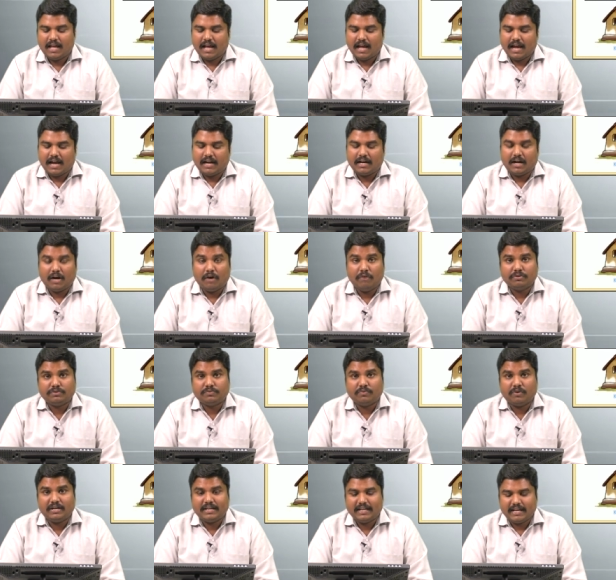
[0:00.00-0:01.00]
And
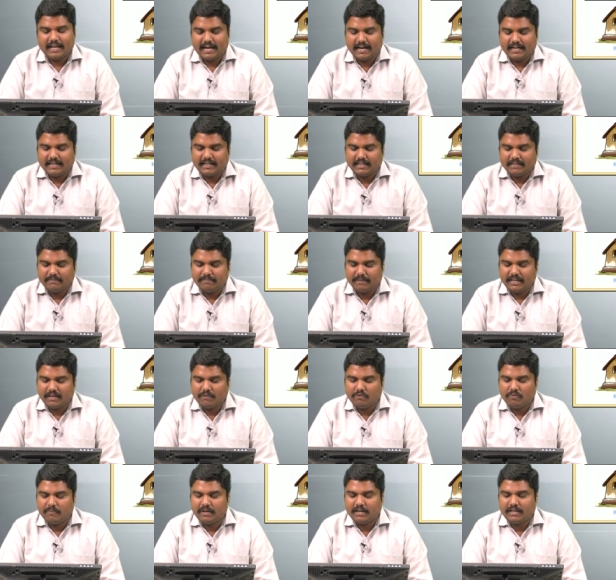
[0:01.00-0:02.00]
household headed by a
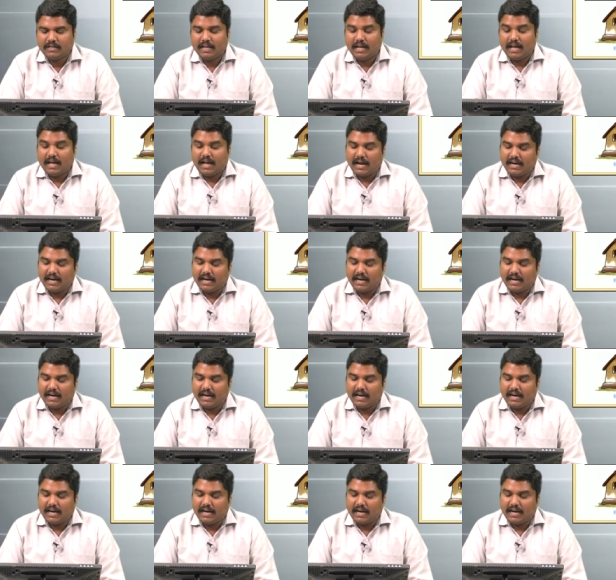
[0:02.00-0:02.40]
woman